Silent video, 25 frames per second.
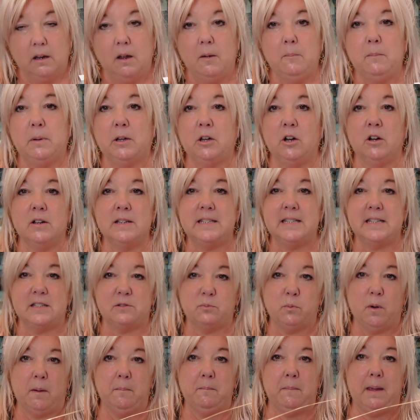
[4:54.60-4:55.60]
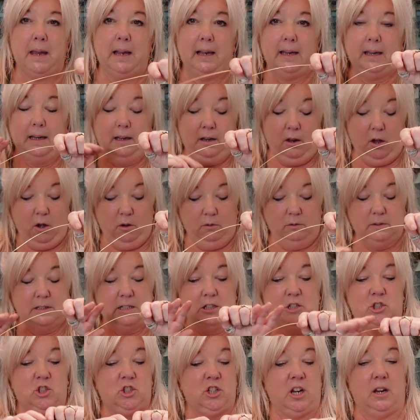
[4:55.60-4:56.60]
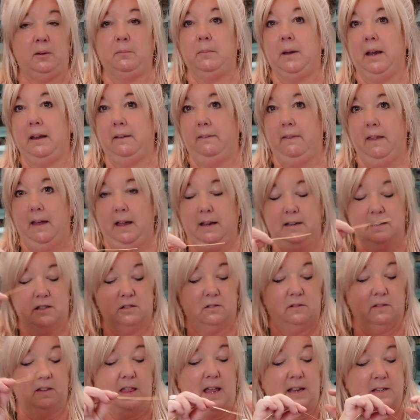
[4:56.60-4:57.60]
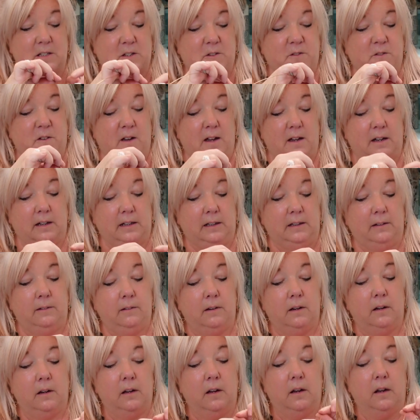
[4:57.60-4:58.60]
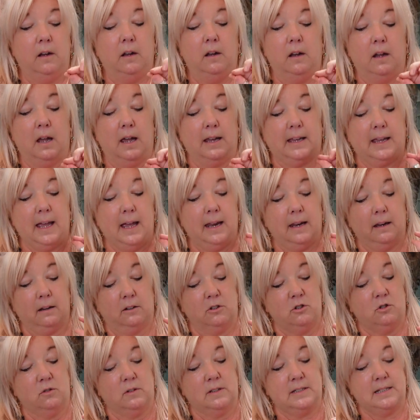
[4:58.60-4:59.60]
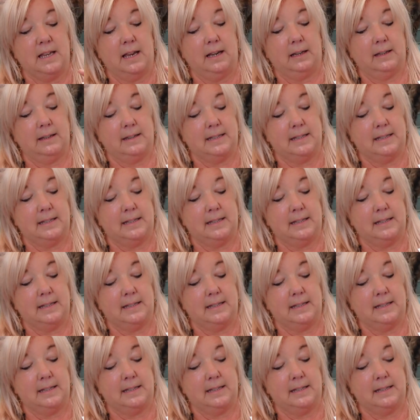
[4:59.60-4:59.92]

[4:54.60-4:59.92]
Because it's 1mm, it'll hold its shape like that, so that's fine. Again, I'm going to do exactly